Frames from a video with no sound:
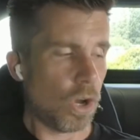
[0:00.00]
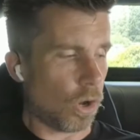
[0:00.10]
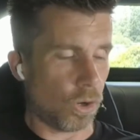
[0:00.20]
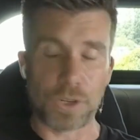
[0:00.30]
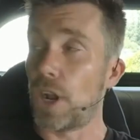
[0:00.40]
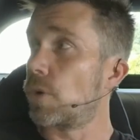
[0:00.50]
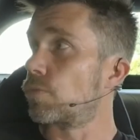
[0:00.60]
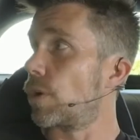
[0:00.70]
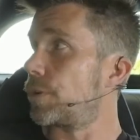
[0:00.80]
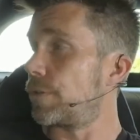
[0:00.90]
on a
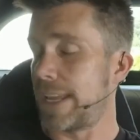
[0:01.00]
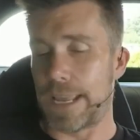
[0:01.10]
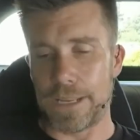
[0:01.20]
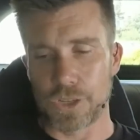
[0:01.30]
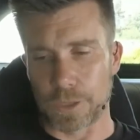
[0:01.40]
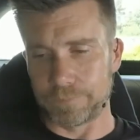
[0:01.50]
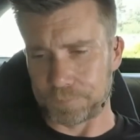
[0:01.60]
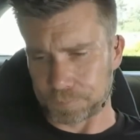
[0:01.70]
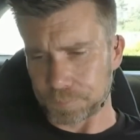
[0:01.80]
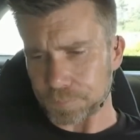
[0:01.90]
rotary engine.
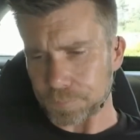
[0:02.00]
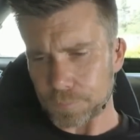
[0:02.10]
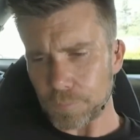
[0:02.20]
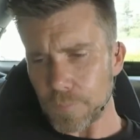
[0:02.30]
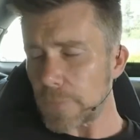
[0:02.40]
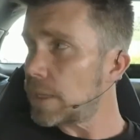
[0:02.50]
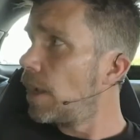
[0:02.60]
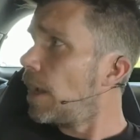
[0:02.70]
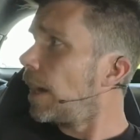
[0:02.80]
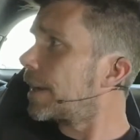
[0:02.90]

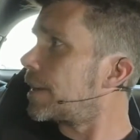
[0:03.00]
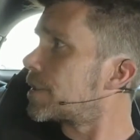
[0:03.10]
Okay,